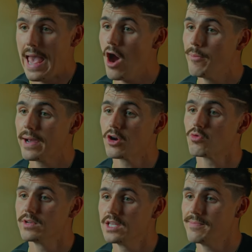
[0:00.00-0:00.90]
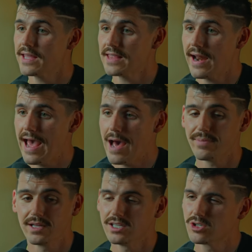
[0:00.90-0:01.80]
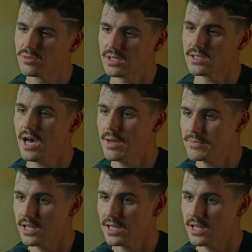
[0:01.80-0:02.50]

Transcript: how am I going to really make that happen? This was a time